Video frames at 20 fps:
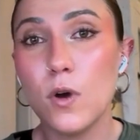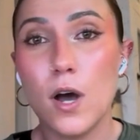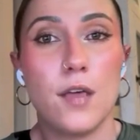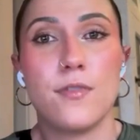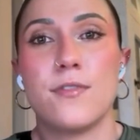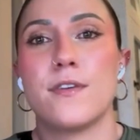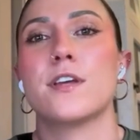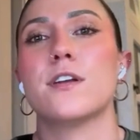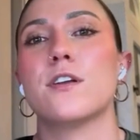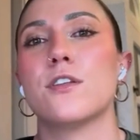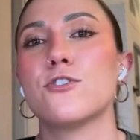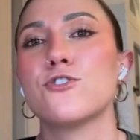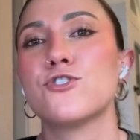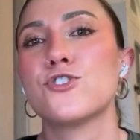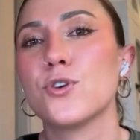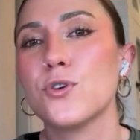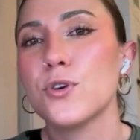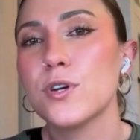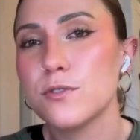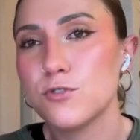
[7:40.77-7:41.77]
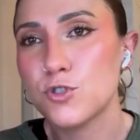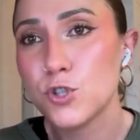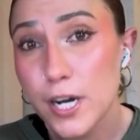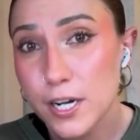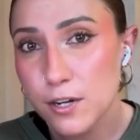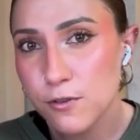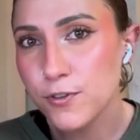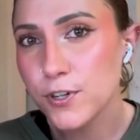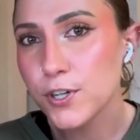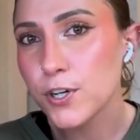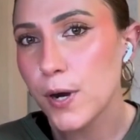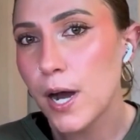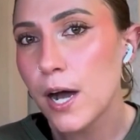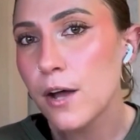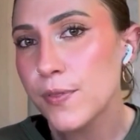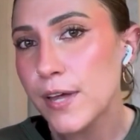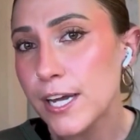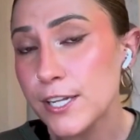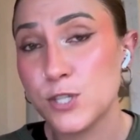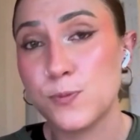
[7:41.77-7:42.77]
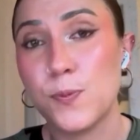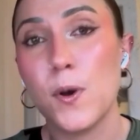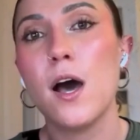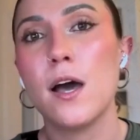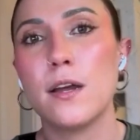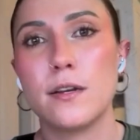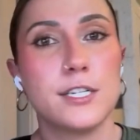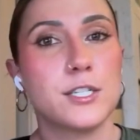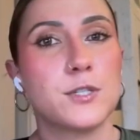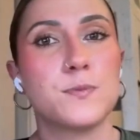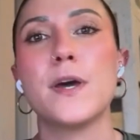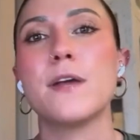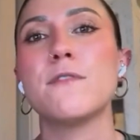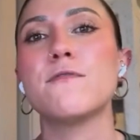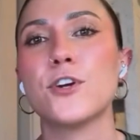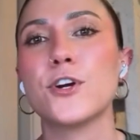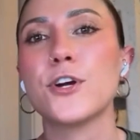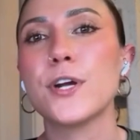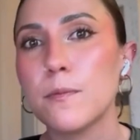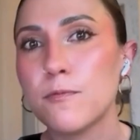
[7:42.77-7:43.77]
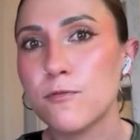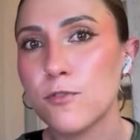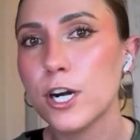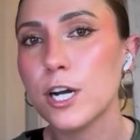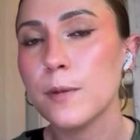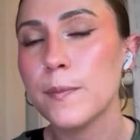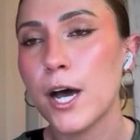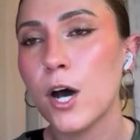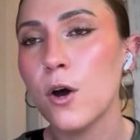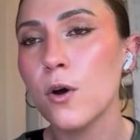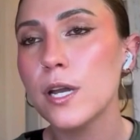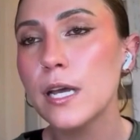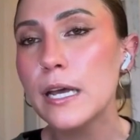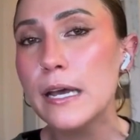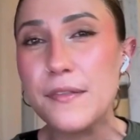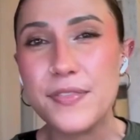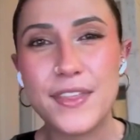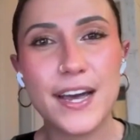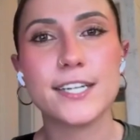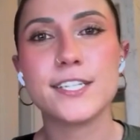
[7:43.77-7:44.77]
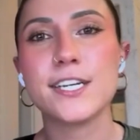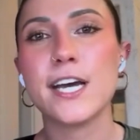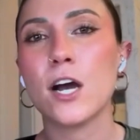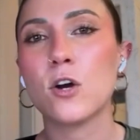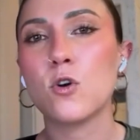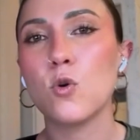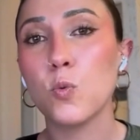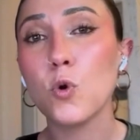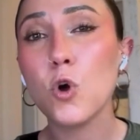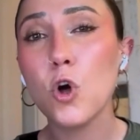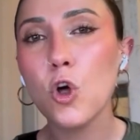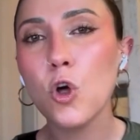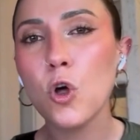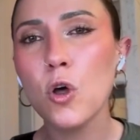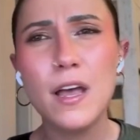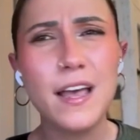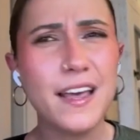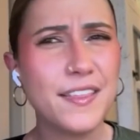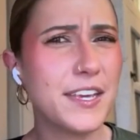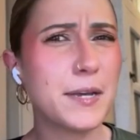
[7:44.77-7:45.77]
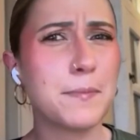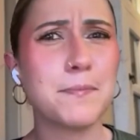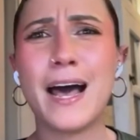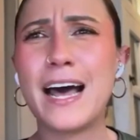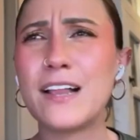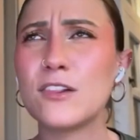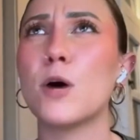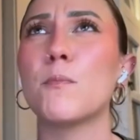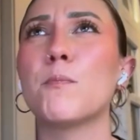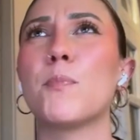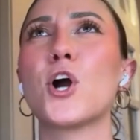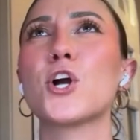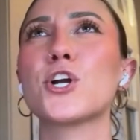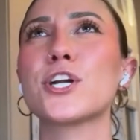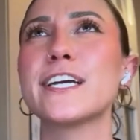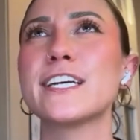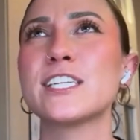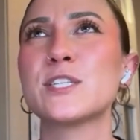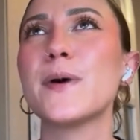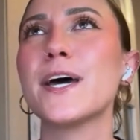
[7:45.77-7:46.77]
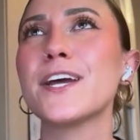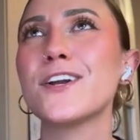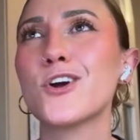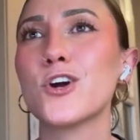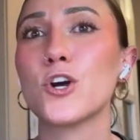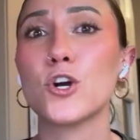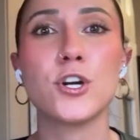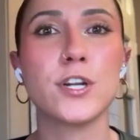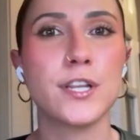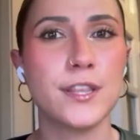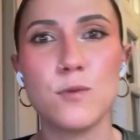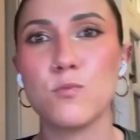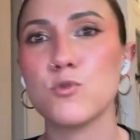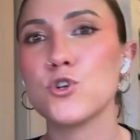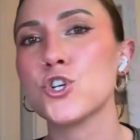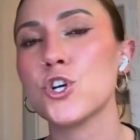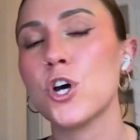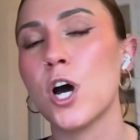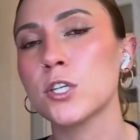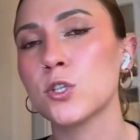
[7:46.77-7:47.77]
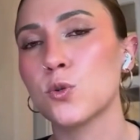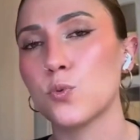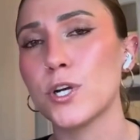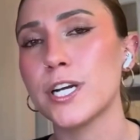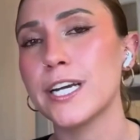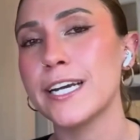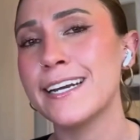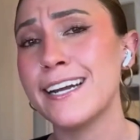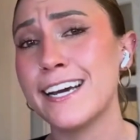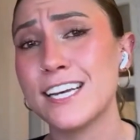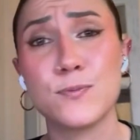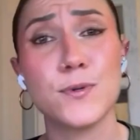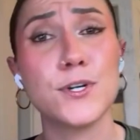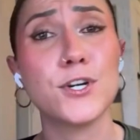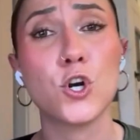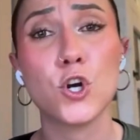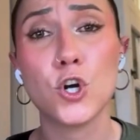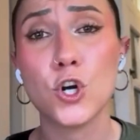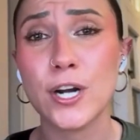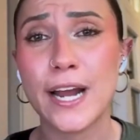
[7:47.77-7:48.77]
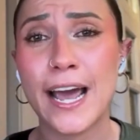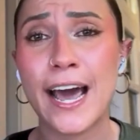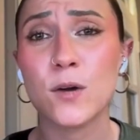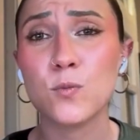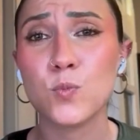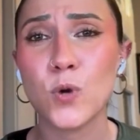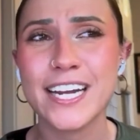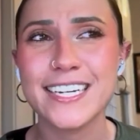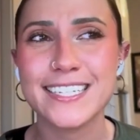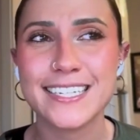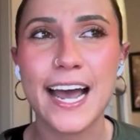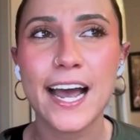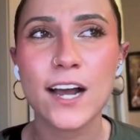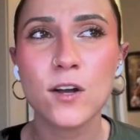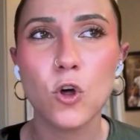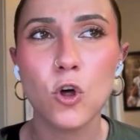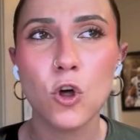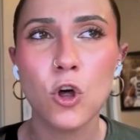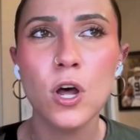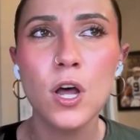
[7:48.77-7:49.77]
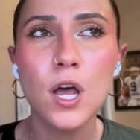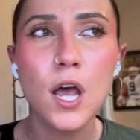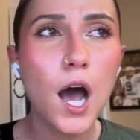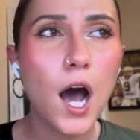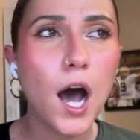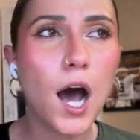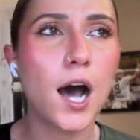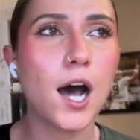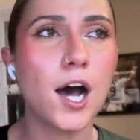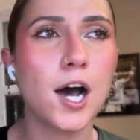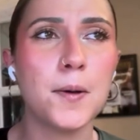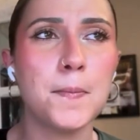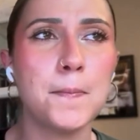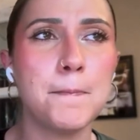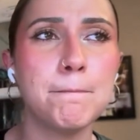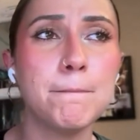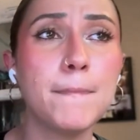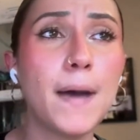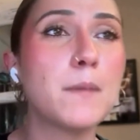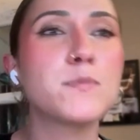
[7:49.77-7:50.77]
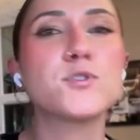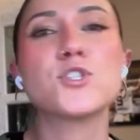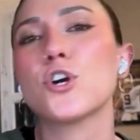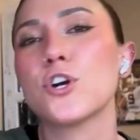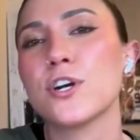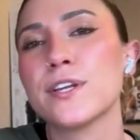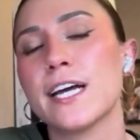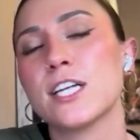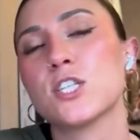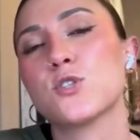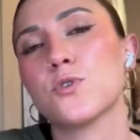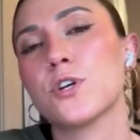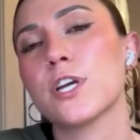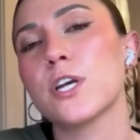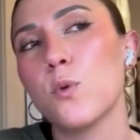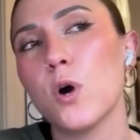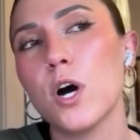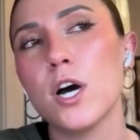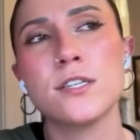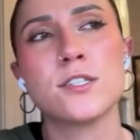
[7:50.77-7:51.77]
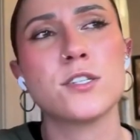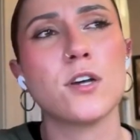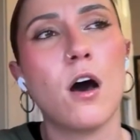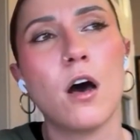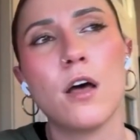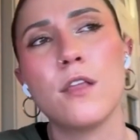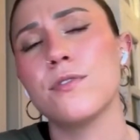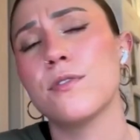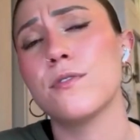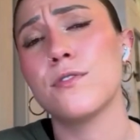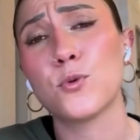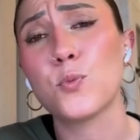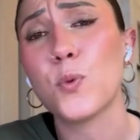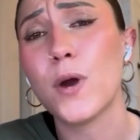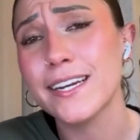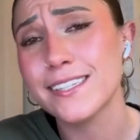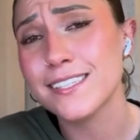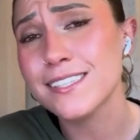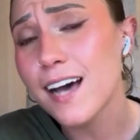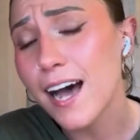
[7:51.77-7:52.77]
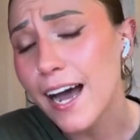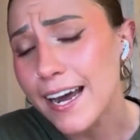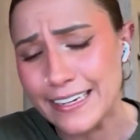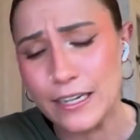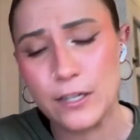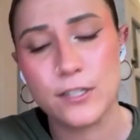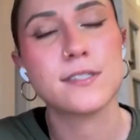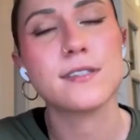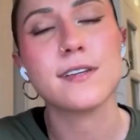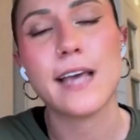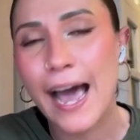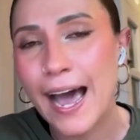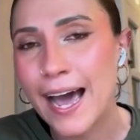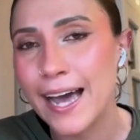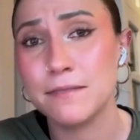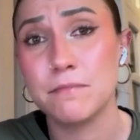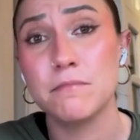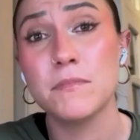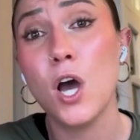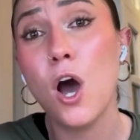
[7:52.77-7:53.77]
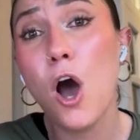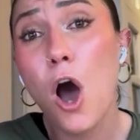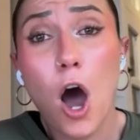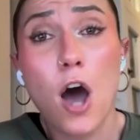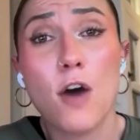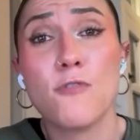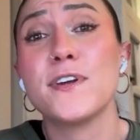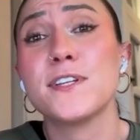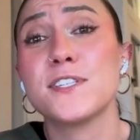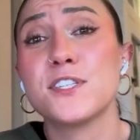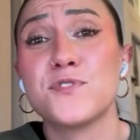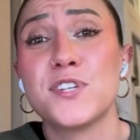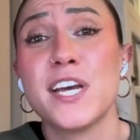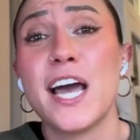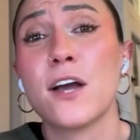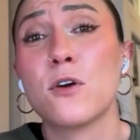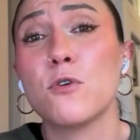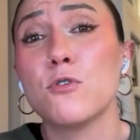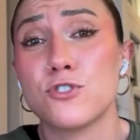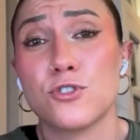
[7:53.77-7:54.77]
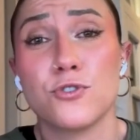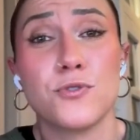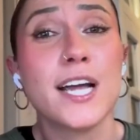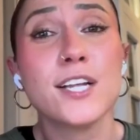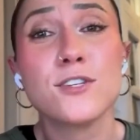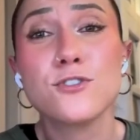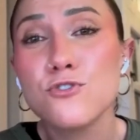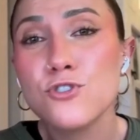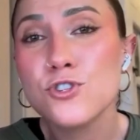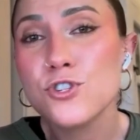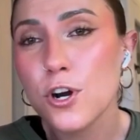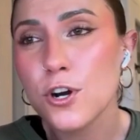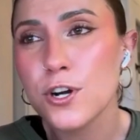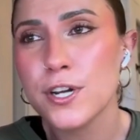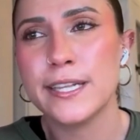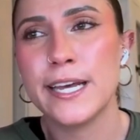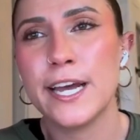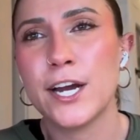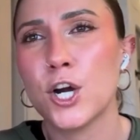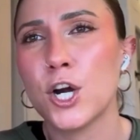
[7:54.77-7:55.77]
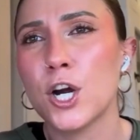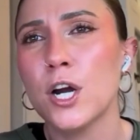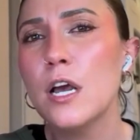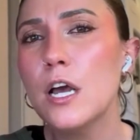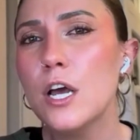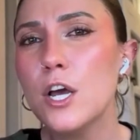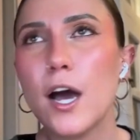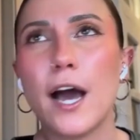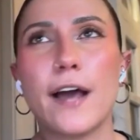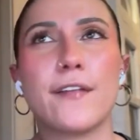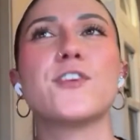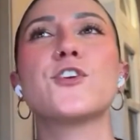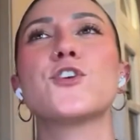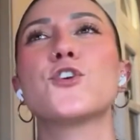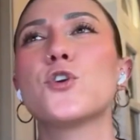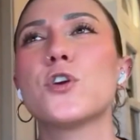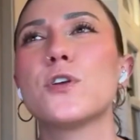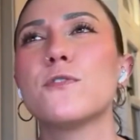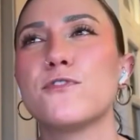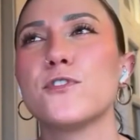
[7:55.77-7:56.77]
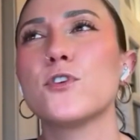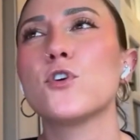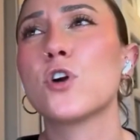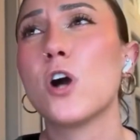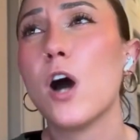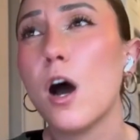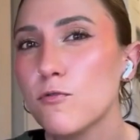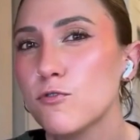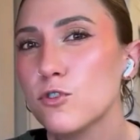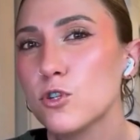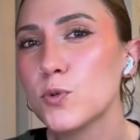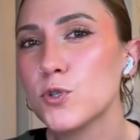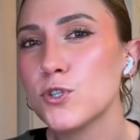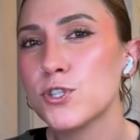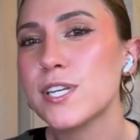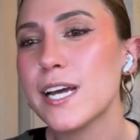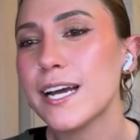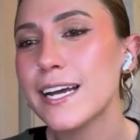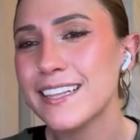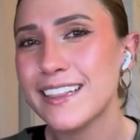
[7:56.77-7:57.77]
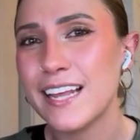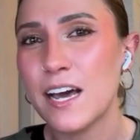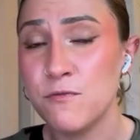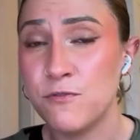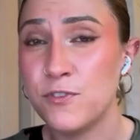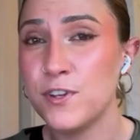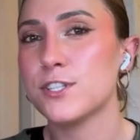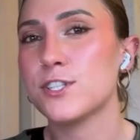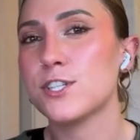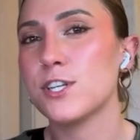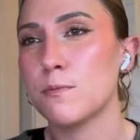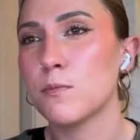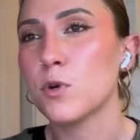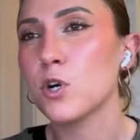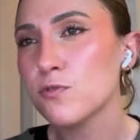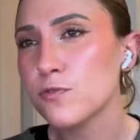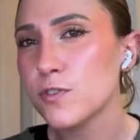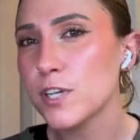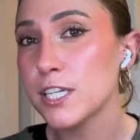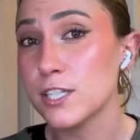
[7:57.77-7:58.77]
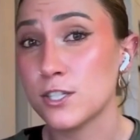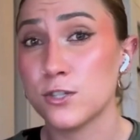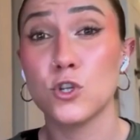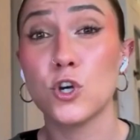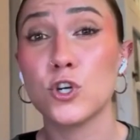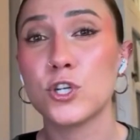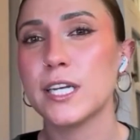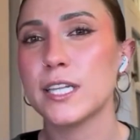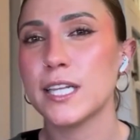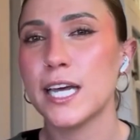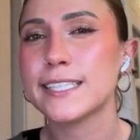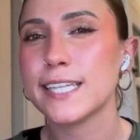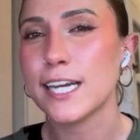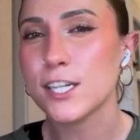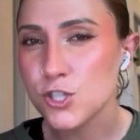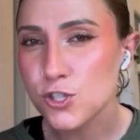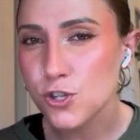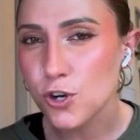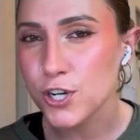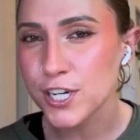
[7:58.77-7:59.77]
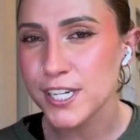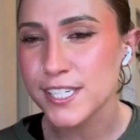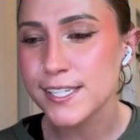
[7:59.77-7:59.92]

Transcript: uh, you know, they're still trying to figure out that spot. And he's been very upfront about that tackle role. I think Matt Lombardi has been hurt, and then Rashad Green has been hurt at right tackle. Um, I'm sorry, that's where he was on the right side. He's at offensive tackle. So that's who's starting there. I think you can feel comfortable saying that Vincent Murphy is looking like that starting